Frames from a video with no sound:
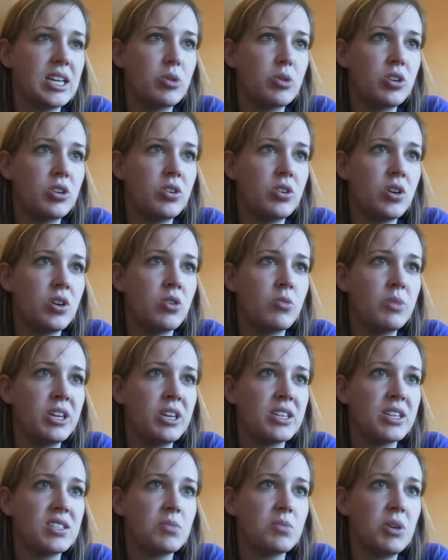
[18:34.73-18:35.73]
put no
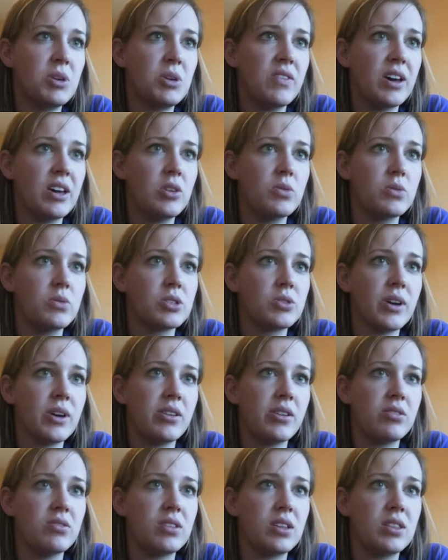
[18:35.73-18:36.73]
because the p-value is
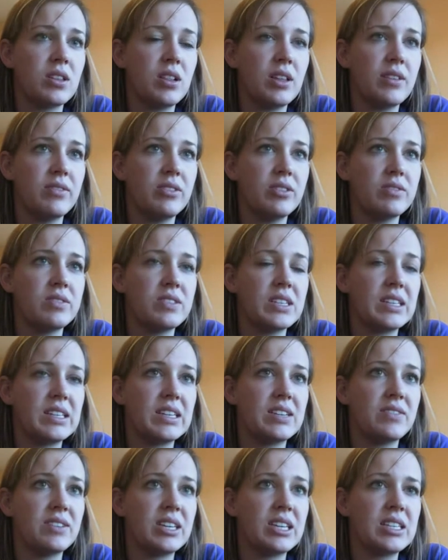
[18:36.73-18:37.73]
greater than the level of
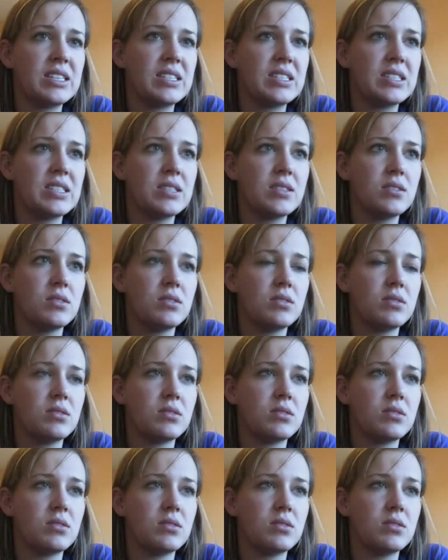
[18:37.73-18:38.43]
significance.